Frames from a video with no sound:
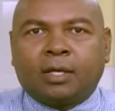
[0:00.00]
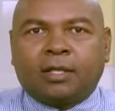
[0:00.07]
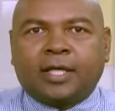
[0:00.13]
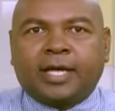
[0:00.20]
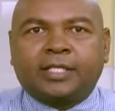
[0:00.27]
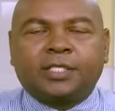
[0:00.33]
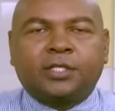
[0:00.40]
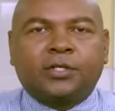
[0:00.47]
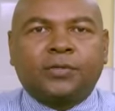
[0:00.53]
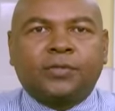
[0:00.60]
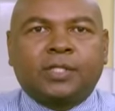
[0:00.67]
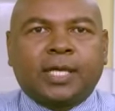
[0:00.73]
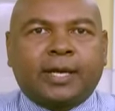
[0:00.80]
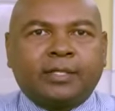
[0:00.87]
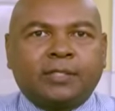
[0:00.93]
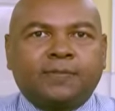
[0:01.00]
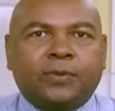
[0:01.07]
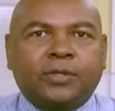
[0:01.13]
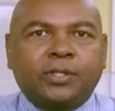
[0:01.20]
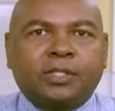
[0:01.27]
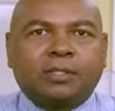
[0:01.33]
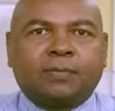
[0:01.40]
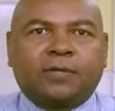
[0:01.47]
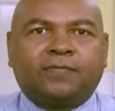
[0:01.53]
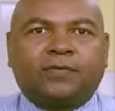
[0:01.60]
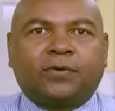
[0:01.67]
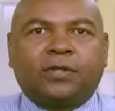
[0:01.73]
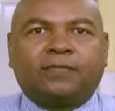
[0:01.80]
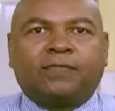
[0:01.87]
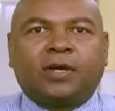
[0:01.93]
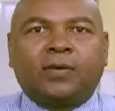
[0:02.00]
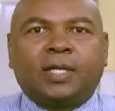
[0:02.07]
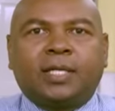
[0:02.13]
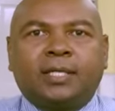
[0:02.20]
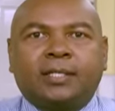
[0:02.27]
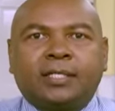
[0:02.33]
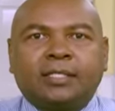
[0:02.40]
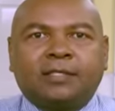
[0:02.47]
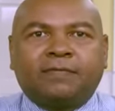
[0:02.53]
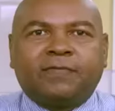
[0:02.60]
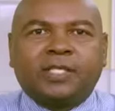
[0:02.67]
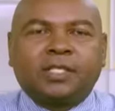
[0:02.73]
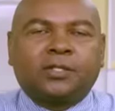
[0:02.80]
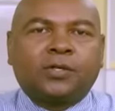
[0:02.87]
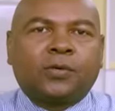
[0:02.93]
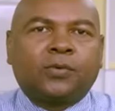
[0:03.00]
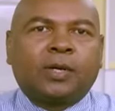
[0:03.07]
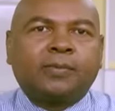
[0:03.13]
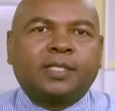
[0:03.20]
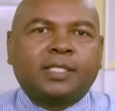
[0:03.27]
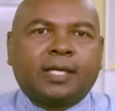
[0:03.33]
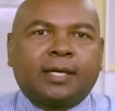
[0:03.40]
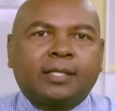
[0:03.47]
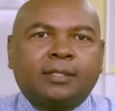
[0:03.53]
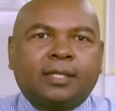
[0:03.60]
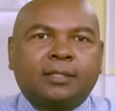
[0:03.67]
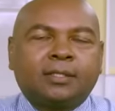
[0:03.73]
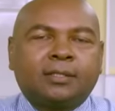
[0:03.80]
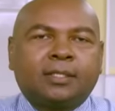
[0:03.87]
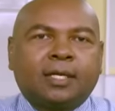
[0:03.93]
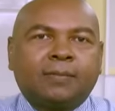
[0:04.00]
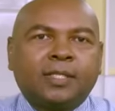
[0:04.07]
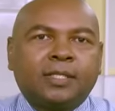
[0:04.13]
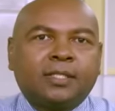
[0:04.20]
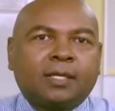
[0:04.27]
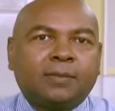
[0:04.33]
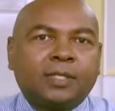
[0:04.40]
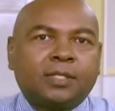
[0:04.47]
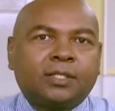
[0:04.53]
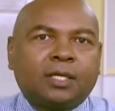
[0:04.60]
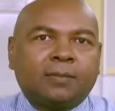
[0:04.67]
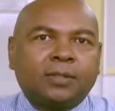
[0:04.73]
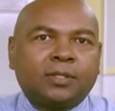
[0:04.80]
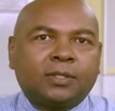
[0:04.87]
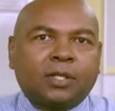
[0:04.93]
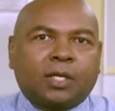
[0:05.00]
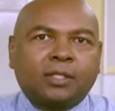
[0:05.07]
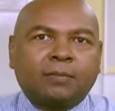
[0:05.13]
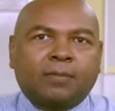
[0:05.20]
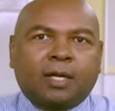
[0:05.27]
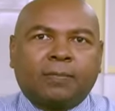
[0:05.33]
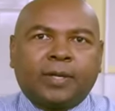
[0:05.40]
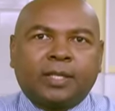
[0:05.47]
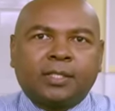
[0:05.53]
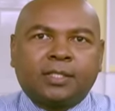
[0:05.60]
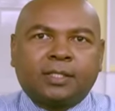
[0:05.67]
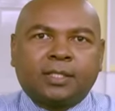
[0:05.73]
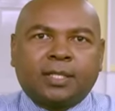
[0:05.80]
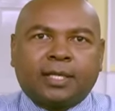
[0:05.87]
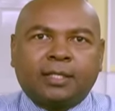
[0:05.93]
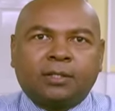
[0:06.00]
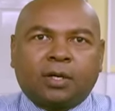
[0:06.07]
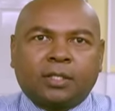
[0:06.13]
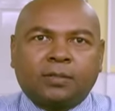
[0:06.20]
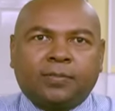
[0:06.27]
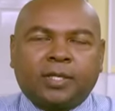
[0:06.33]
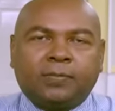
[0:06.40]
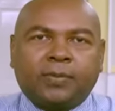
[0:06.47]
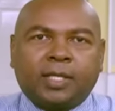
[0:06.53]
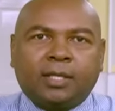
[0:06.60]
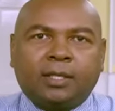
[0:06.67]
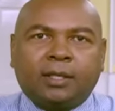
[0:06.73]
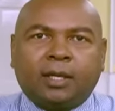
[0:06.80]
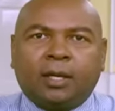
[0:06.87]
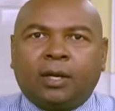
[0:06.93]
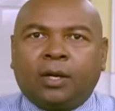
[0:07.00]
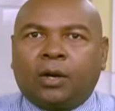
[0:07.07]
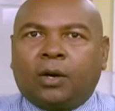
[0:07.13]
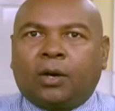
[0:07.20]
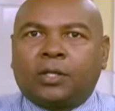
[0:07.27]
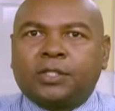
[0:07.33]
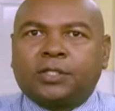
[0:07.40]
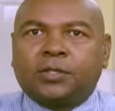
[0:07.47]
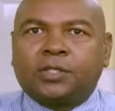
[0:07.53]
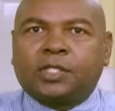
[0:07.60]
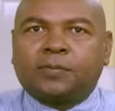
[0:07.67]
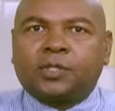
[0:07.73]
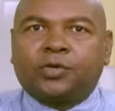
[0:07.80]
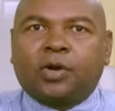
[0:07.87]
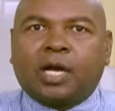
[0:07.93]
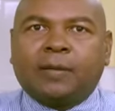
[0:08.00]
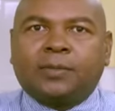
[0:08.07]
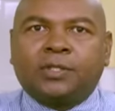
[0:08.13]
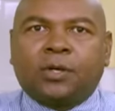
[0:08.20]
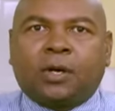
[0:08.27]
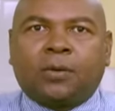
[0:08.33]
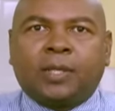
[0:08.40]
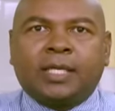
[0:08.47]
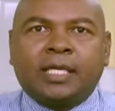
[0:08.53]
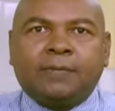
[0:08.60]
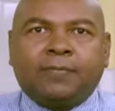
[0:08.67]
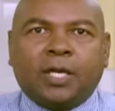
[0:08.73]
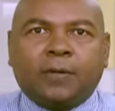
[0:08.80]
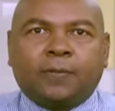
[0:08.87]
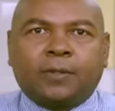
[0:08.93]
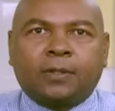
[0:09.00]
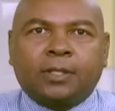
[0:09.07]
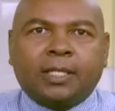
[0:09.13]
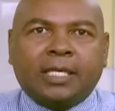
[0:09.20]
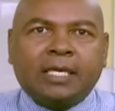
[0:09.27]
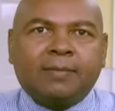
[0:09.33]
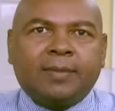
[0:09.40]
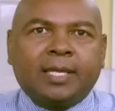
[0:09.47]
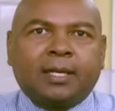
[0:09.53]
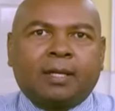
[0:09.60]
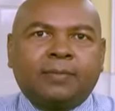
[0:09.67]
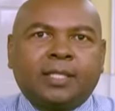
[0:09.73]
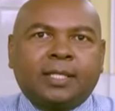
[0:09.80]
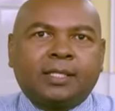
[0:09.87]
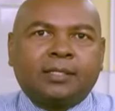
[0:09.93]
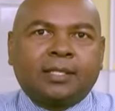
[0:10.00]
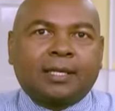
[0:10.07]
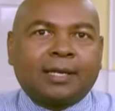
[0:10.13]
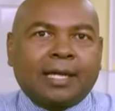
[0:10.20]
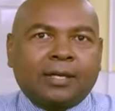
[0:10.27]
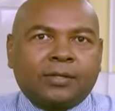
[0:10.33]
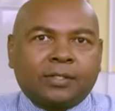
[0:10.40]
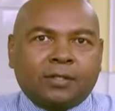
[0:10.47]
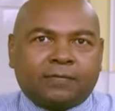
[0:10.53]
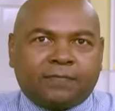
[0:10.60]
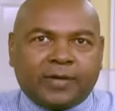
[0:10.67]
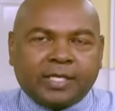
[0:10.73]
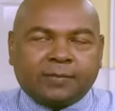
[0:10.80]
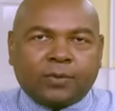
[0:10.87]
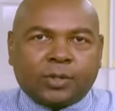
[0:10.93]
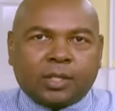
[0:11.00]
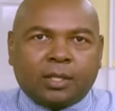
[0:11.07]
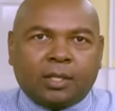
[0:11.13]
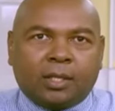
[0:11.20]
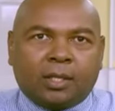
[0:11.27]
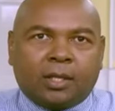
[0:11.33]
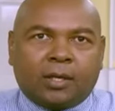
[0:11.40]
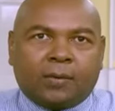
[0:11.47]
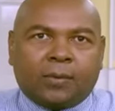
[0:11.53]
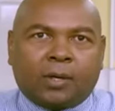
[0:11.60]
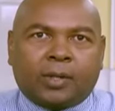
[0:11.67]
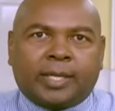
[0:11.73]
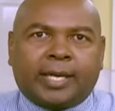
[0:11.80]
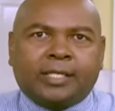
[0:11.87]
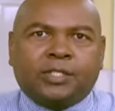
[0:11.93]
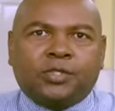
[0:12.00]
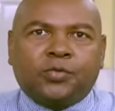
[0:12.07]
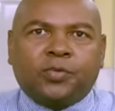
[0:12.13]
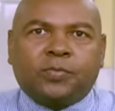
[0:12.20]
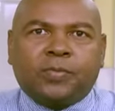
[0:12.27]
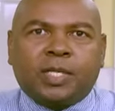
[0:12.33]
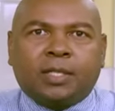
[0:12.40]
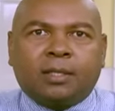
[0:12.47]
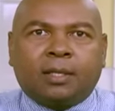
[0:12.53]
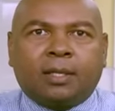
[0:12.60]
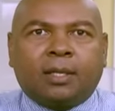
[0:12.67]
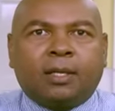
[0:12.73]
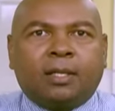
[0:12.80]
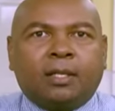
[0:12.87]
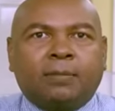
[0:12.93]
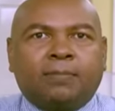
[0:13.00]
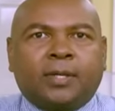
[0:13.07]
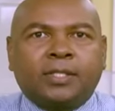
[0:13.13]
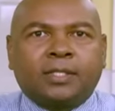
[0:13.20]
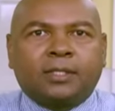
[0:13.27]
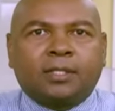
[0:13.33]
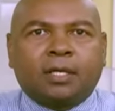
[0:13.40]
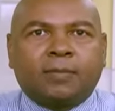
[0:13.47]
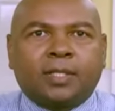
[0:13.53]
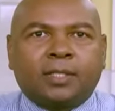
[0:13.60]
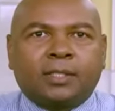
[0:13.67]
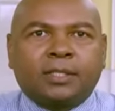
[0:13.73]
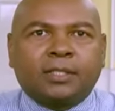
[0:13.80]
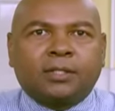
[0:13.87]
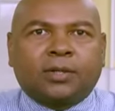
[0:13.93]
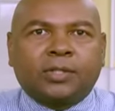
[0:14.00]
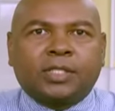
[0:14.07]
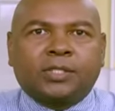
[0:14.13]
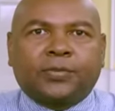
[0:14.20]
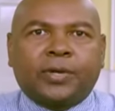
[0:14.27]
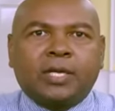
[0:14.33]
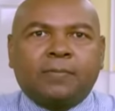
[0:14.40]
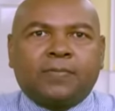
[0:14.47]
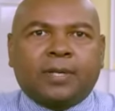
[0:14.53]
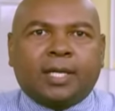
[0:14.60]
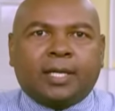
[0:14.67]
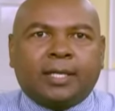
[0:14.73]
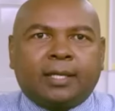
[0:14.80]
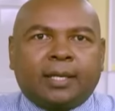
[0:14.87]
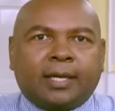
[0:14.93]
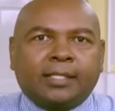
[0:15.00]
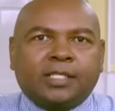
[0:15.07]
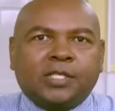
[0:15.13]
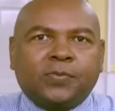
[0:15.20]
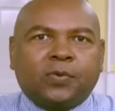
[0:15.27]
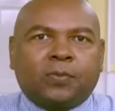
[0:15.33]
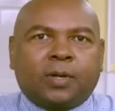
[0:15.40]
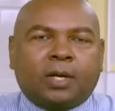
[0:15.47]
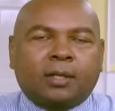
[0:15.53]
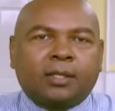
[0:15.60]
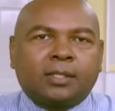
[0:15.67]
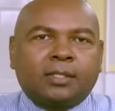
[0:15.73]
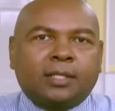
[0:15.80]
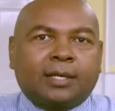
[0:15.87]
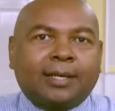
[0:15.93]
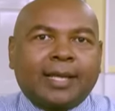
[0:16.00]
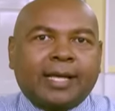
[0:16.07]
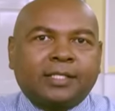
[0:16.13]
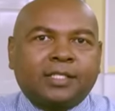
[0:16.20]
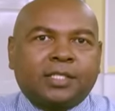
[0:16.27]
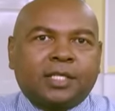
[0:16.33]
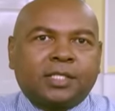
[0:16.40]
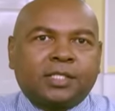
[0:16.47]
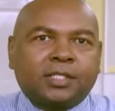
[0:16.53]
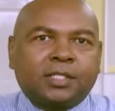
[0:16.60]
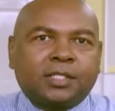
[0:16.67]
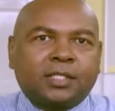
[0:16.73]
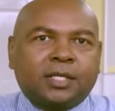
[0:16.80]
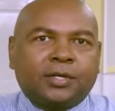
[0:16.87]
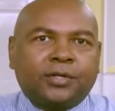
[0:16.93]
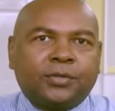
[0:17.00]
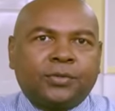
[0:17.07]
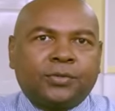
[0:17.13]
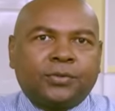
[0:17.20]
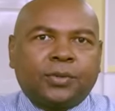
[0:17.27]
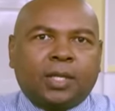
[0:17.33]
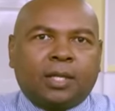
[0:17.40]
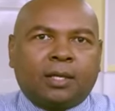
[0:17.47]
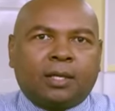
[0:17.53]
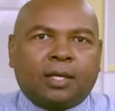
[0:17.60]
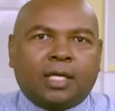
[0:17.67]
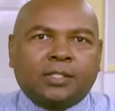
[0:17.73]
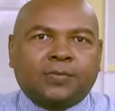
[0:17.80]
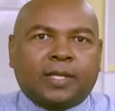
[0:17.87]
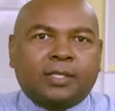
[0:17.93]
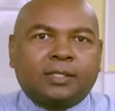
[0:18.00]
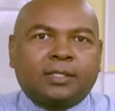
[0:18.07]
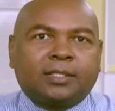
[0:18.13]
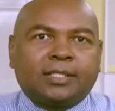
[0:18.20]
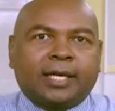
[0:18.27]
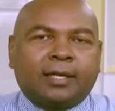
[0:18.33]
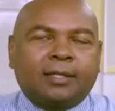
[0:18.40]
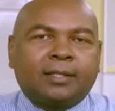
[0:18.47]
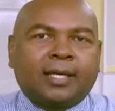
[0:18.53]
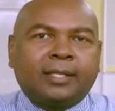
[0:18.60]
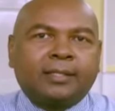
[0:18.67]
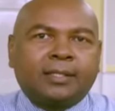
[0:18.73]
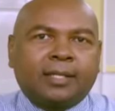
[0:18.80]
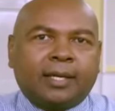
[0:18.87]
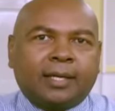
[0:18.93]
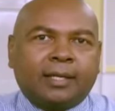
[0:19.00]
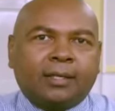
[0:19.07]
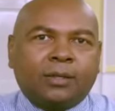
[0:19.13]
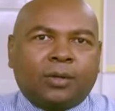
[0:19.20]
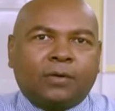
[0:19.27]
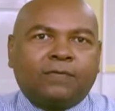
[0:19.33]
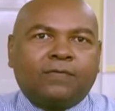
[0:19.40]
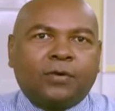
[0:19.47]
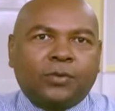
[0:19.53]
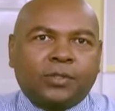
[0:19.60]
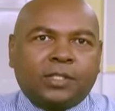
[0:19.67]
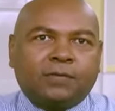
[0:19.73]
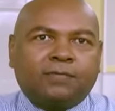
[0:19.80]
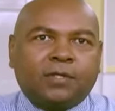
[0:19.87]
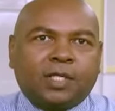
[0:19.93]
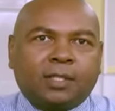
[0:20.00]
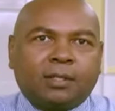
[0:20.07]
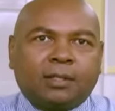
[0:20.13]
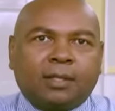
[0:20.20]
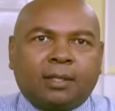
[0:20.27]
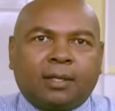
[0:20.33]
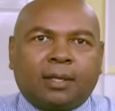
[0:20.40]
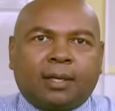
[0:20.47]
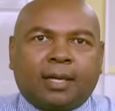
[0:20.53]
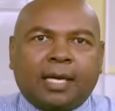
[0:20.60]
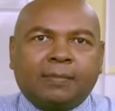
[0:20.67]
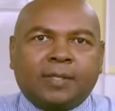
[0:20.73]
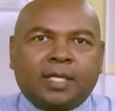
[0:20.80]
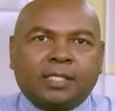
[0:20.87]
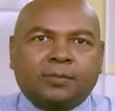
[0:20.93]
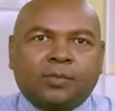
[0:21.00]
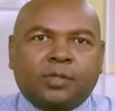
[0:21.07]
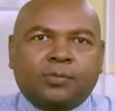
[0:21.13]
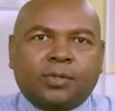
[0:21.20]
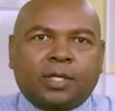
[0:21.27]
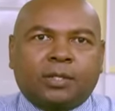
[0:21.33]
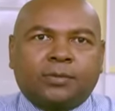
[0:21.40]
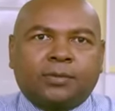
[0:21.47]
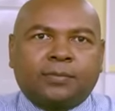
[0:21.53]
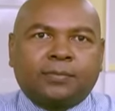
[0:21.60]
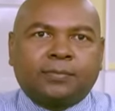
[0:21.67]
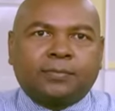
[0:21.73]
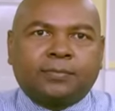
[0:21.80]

That's news and sports, but for the very latest, visit our website at www.barbadostoday.bb. Also, subscribe to our e-paper, email updates, and like us on Facebook. We're on Izumi Media in the bus terminals or Screenplay at supermarkets and gas stations near you, as well as Channel 99 on Flow TV. I'm Desmond Brown.